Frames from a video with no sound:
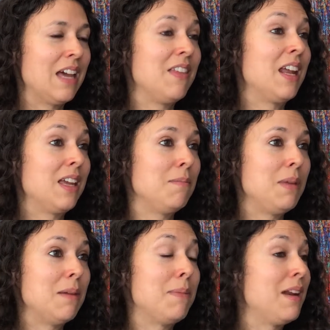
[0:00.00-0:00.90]
And then I can
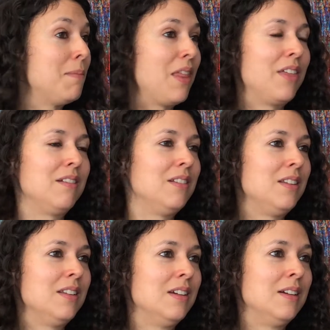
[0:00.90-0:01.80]
be a better mother
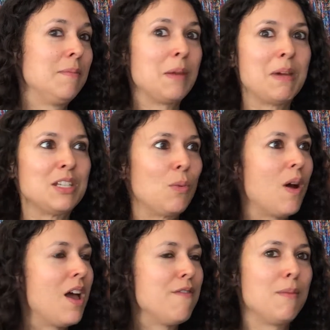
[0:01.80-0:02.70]
and a better
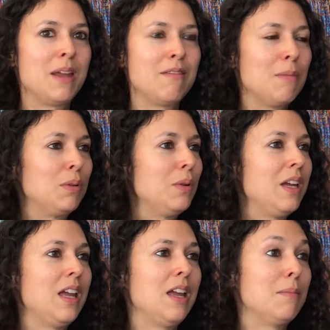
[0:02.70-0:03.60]
wife, a better
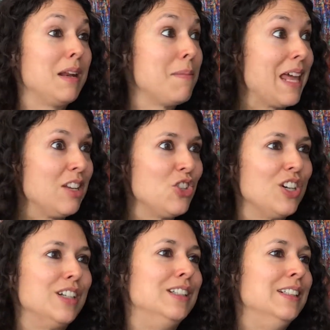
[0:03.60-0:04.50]
employee, a better
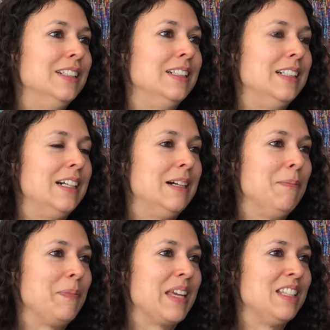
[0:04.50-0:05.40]
manager.
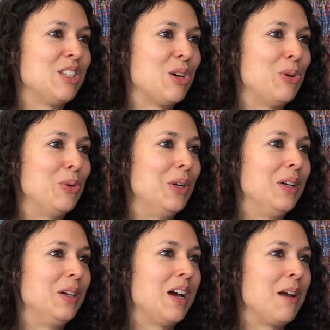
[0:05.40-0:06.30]
Um, and so
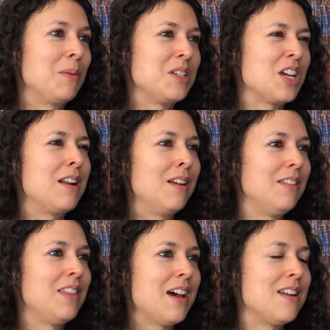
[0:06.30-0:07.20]
I wish I'd
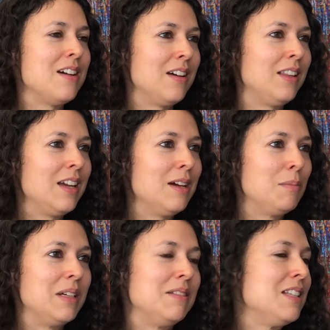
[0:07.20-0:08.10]
learned that earlier,
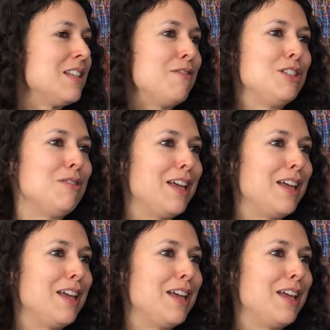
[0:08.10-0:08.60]
but it's never too